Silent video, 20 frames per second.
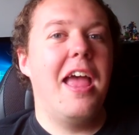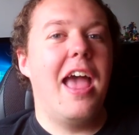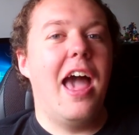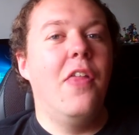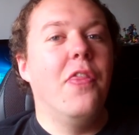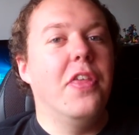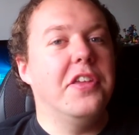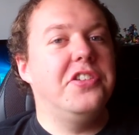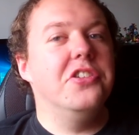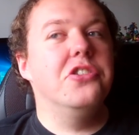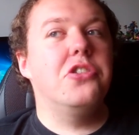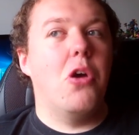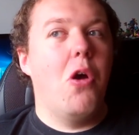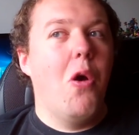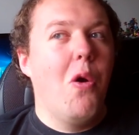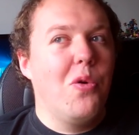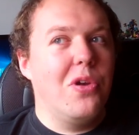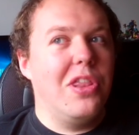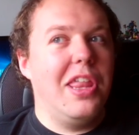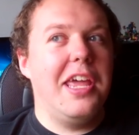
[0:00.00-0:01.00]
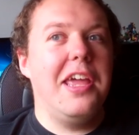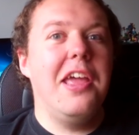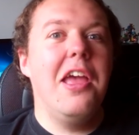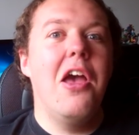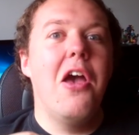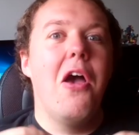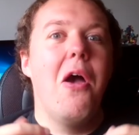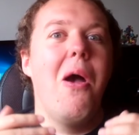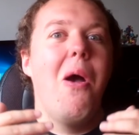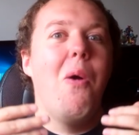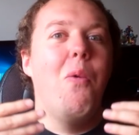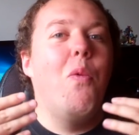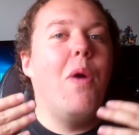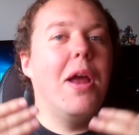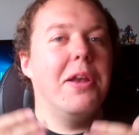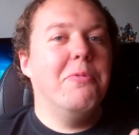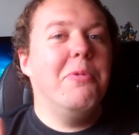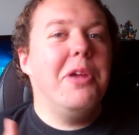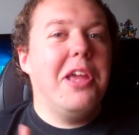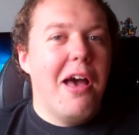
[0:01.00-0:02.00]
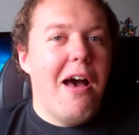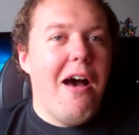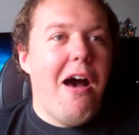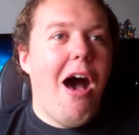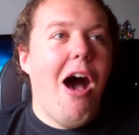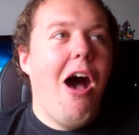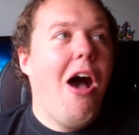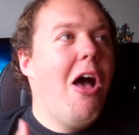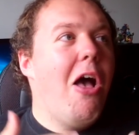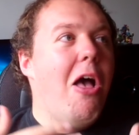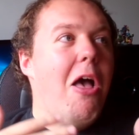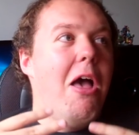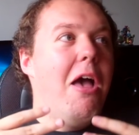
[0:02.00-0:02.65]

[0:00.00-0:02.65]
And this is only when we are,